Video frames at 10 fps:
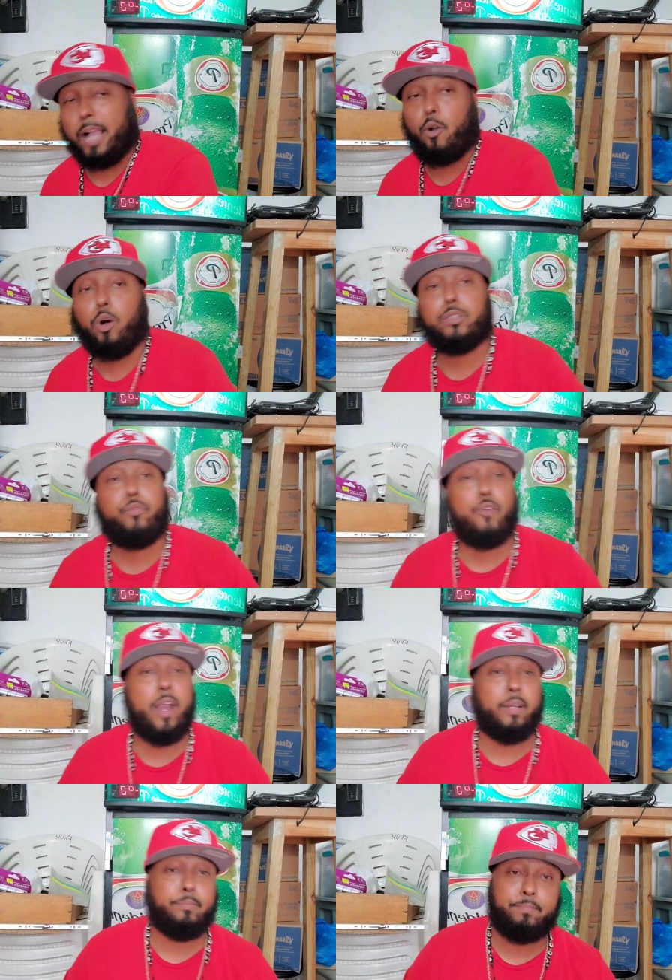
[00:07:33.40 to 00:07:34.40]
I called a
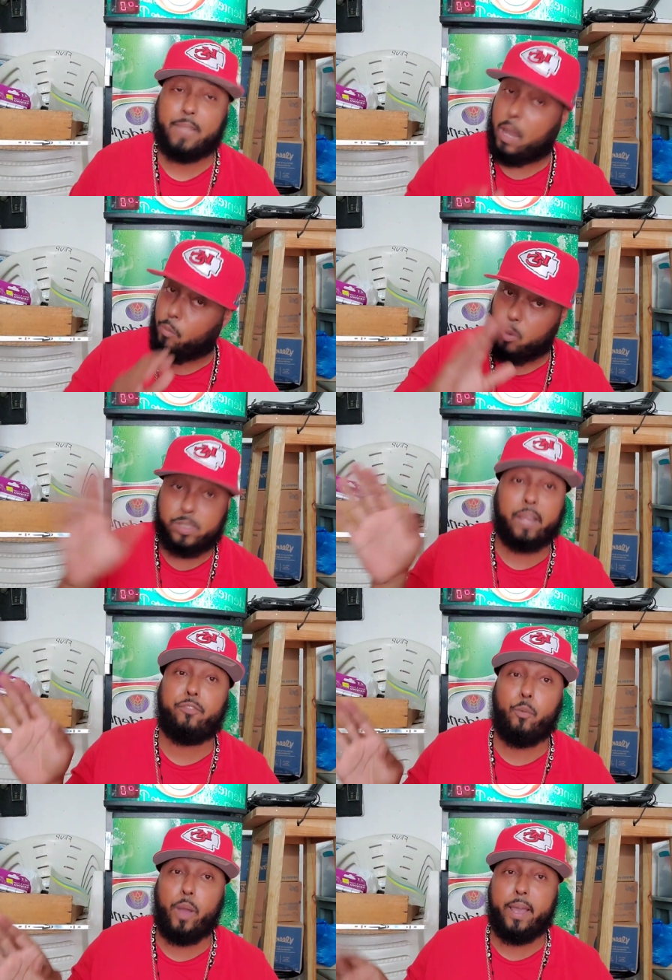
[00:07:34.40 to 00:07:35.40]
friend, I won't say
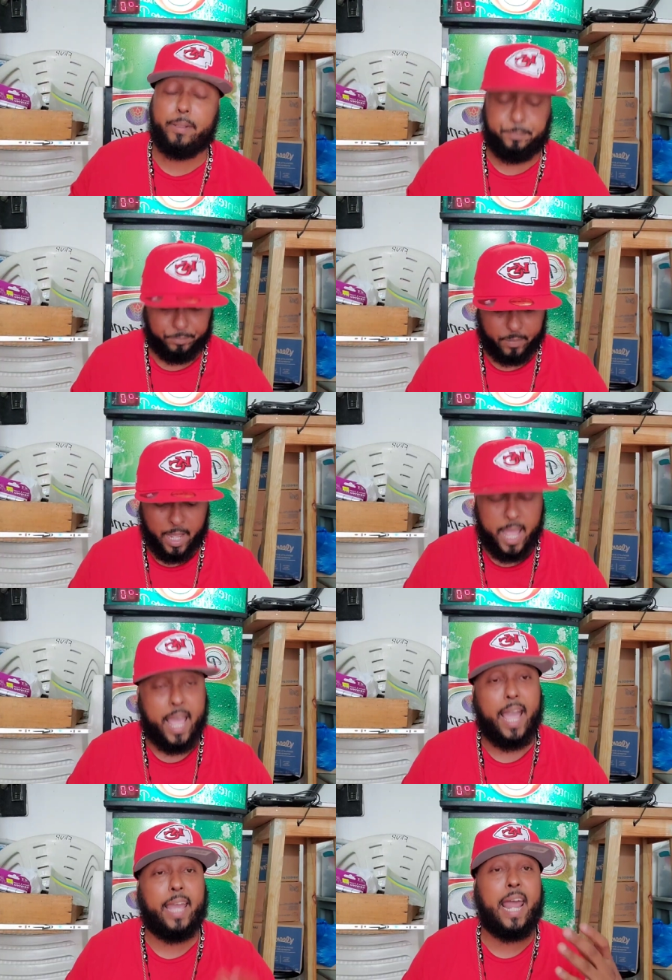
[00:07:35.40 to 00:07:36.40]
from where,
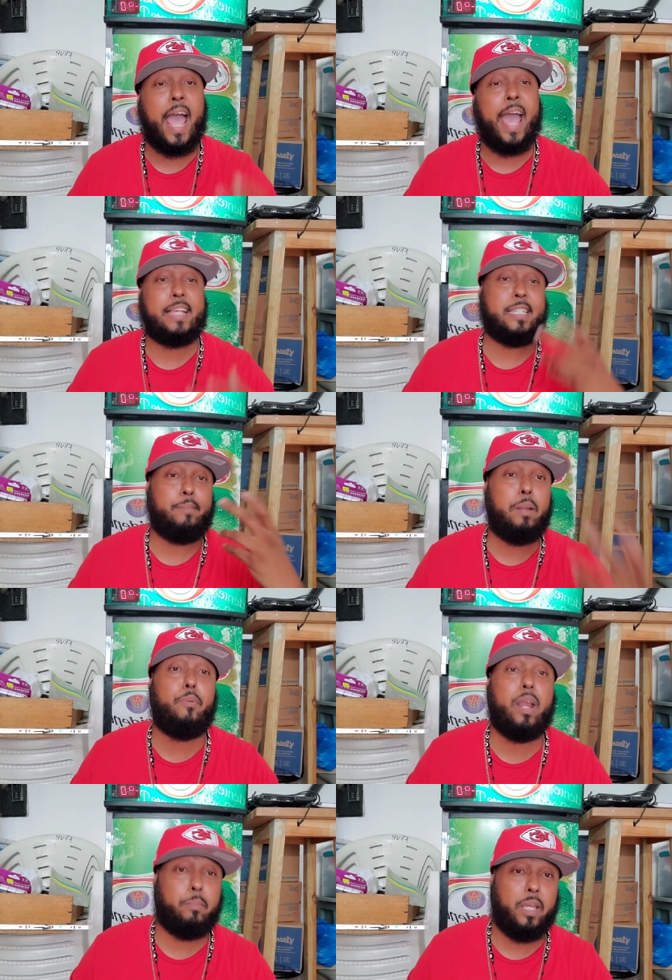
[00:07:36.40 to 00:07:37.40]
and I asked him to
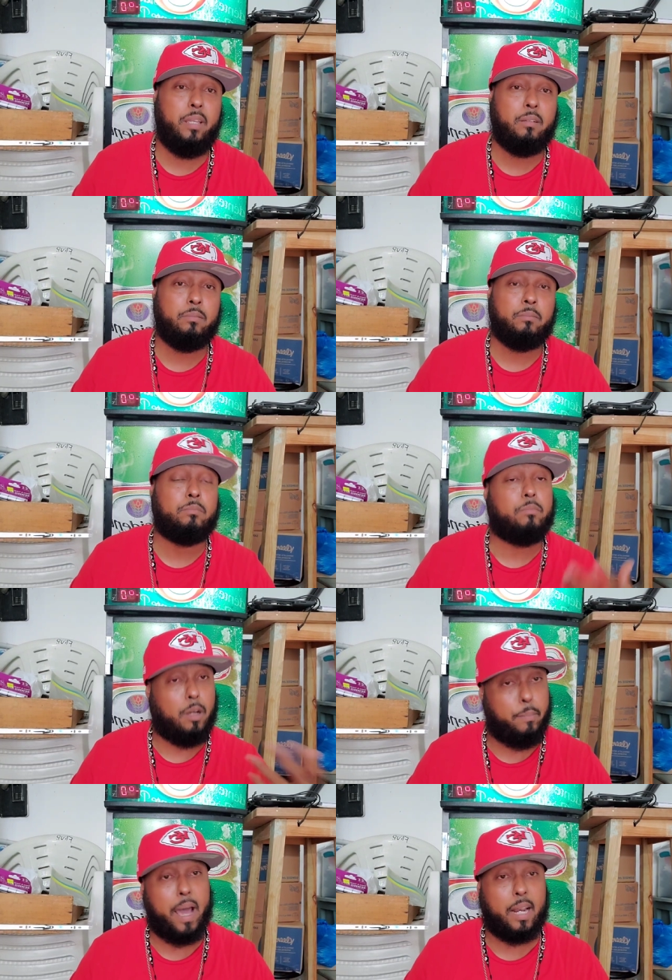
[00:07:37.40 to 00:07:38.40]
bring me
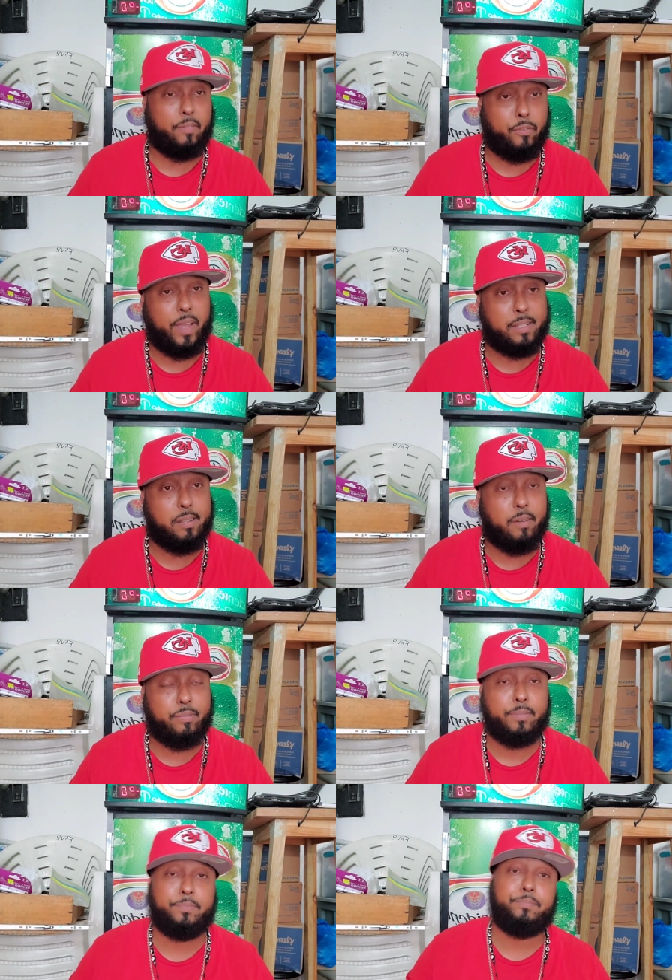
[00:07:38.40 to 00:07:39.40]
a bottle of the fake stuff.
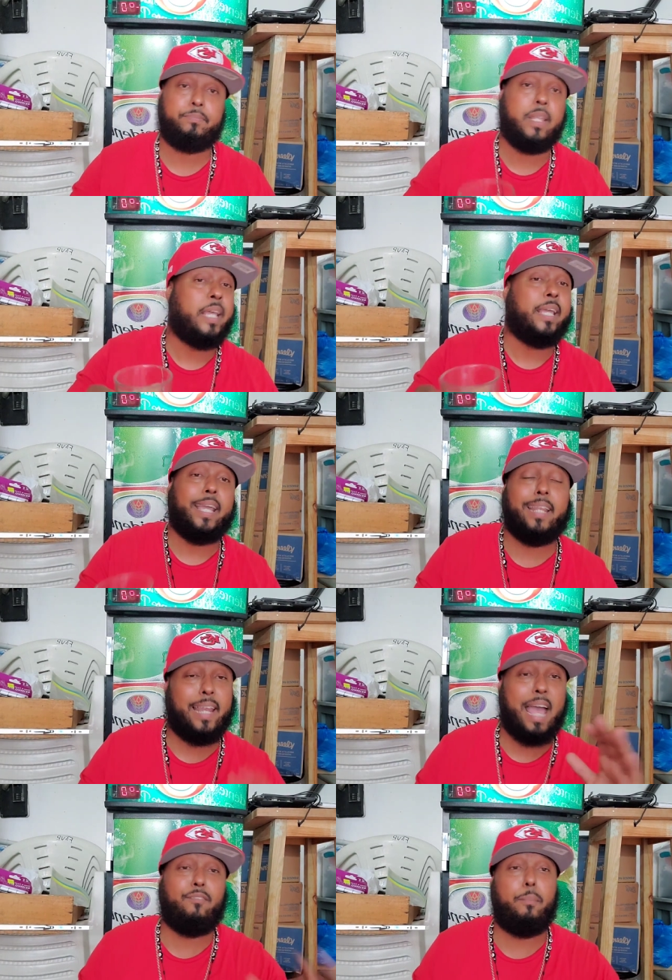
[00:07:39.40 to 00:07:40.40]
He
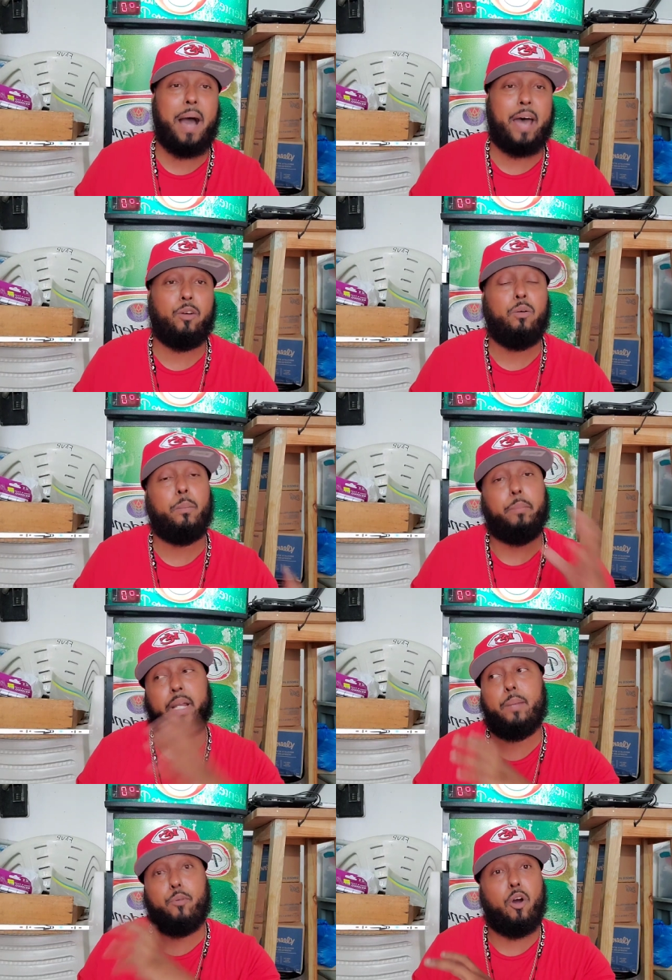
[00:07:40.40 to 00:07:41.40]
didn't have a bottle,
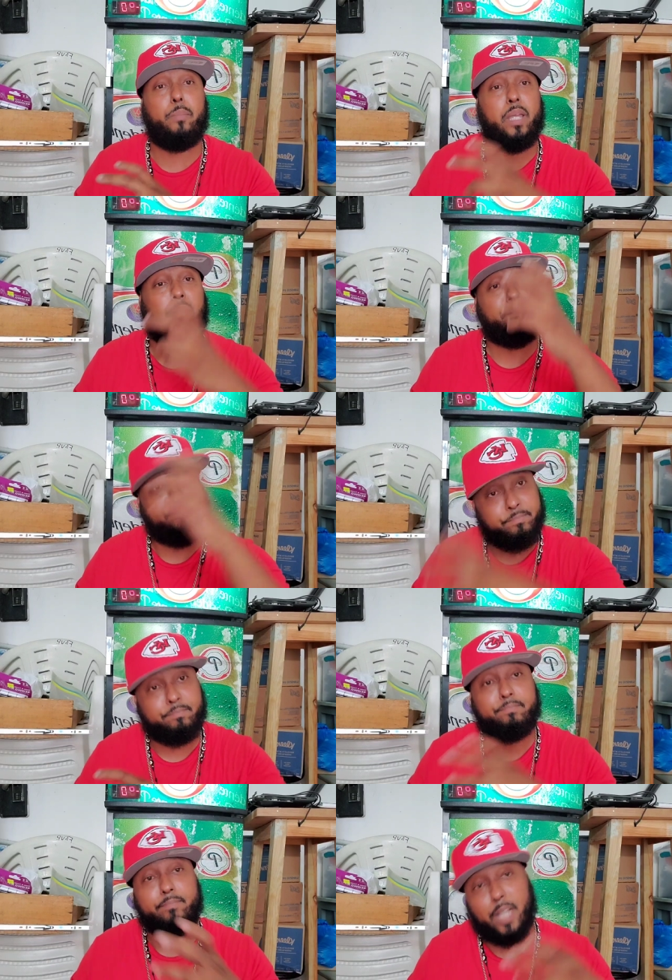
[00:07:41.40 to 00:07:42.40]
but he brought me
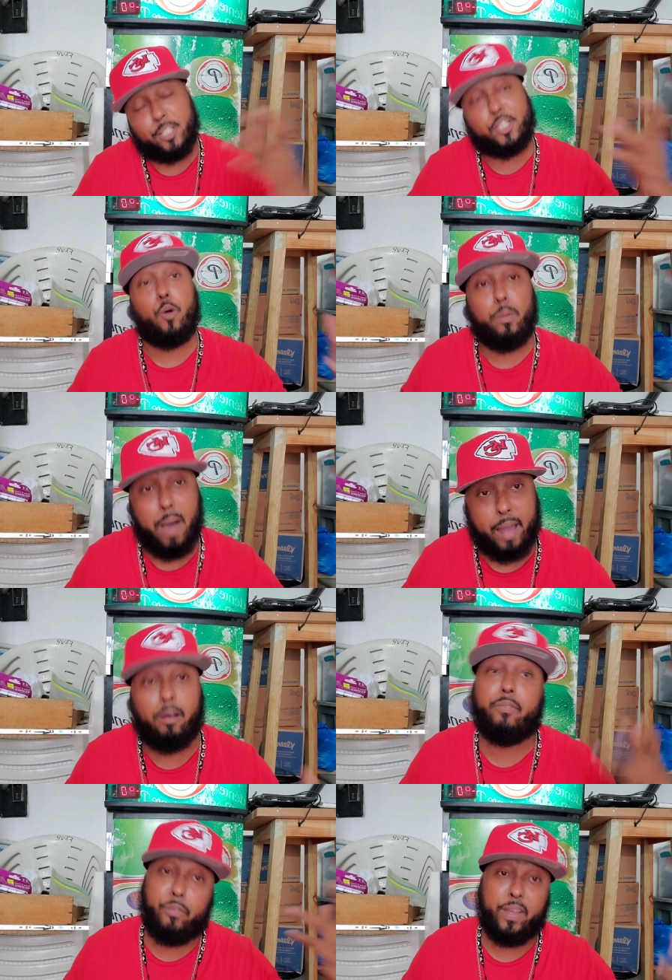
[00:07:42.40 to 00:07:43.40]
a soda
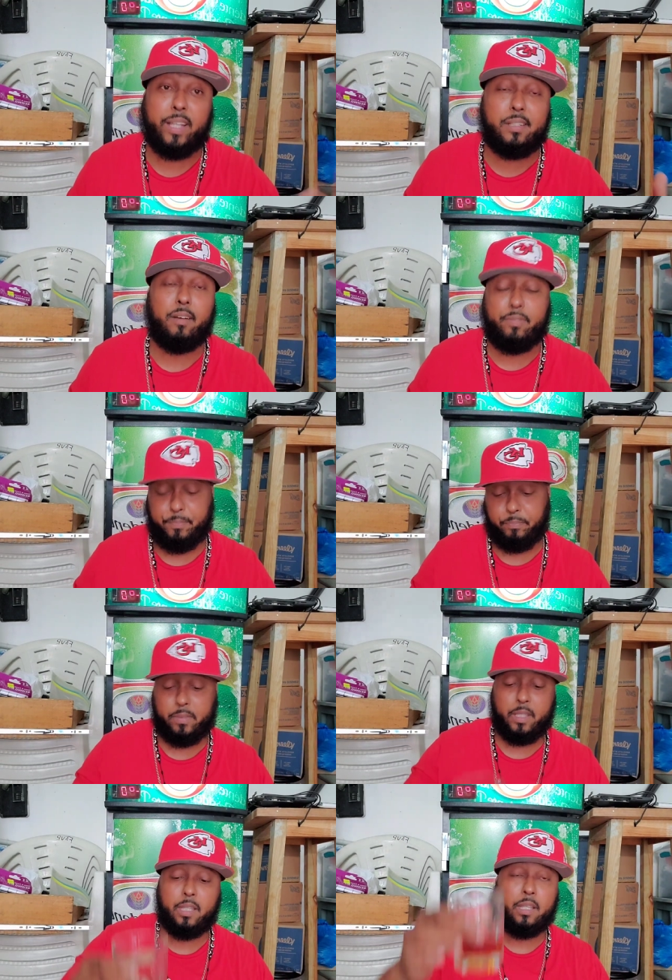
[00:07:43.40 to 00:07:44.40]
bottle of the fake stuff.
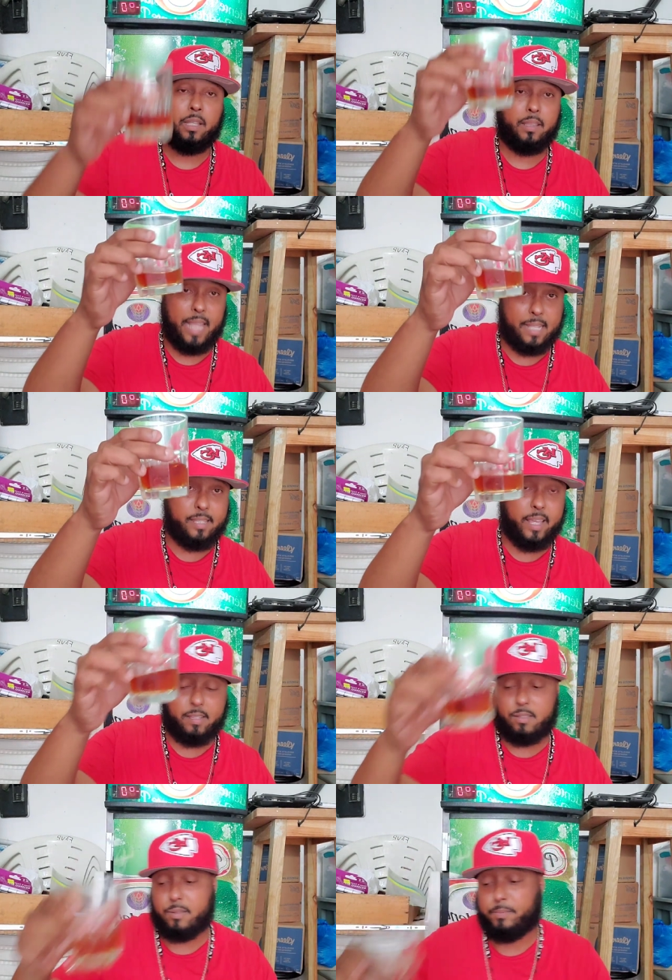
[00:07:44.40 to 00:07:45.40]
That's
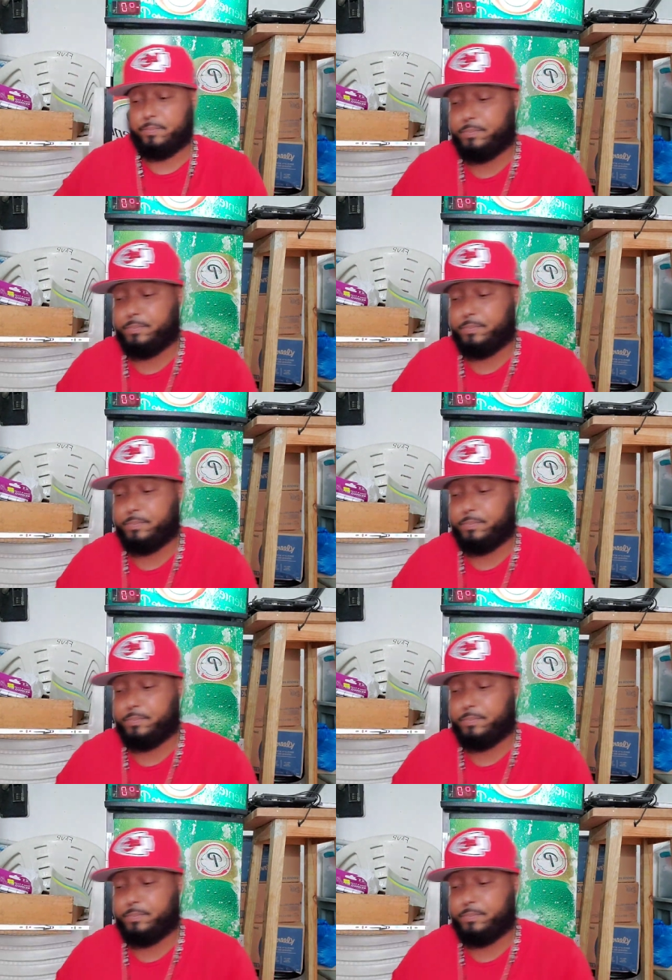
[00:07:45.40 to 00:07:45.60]
this.